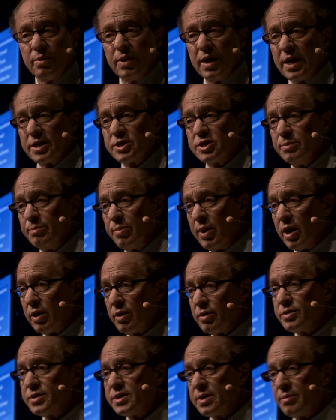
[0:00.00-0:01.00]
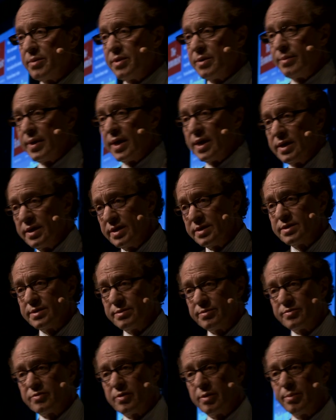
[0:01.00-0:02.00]
We'll actually borrow some of the
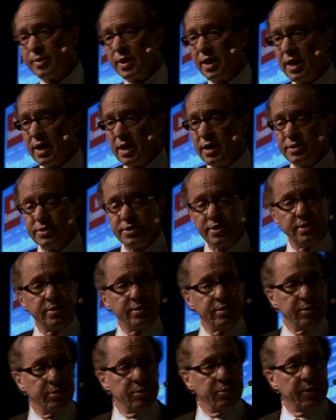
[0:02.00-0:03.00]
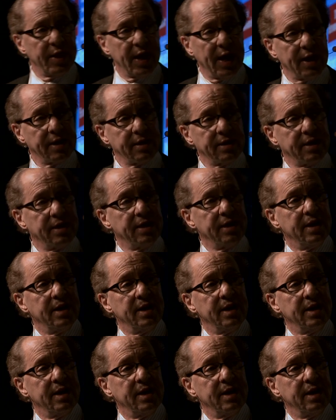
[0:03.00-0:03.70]
mechanisms from biology to do that.